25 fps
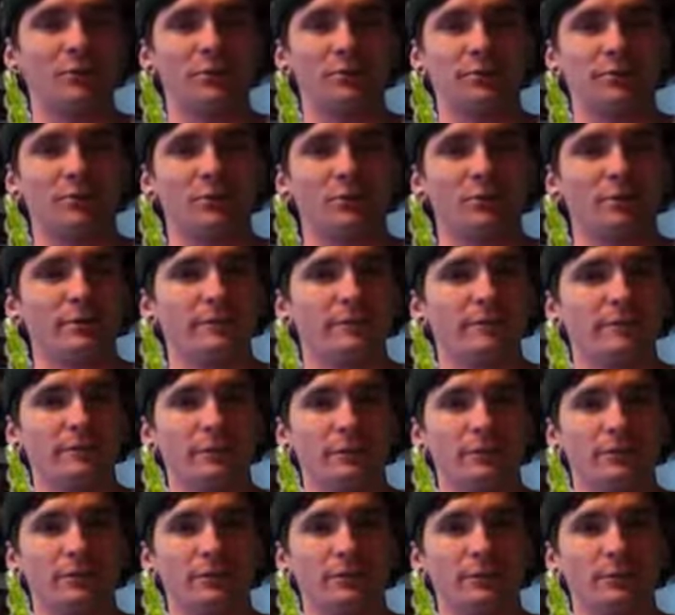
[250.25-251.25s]
was the only
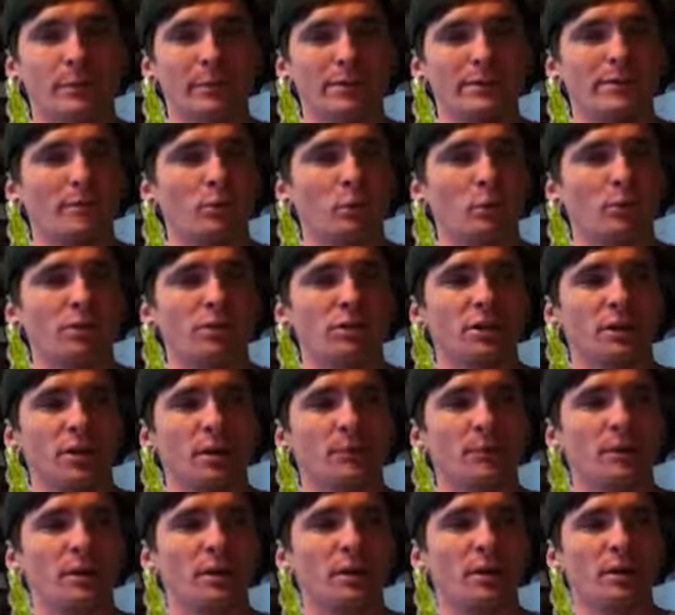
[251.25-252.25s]
flavor my smoke
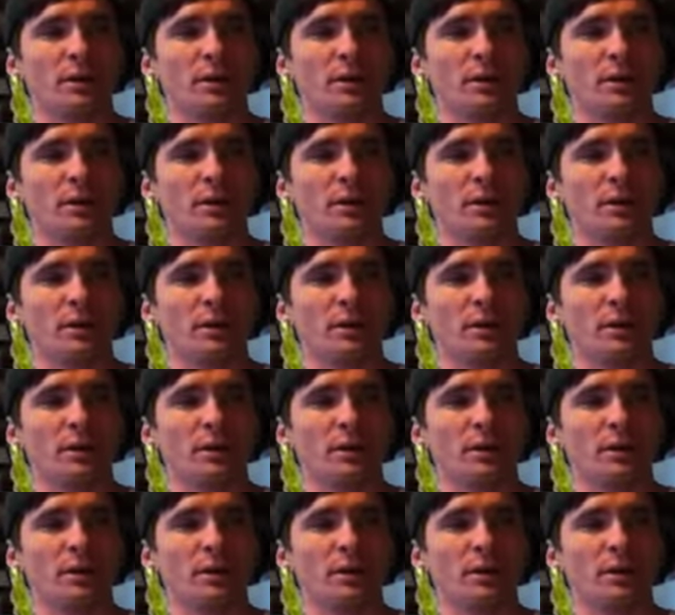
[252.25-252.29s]
shop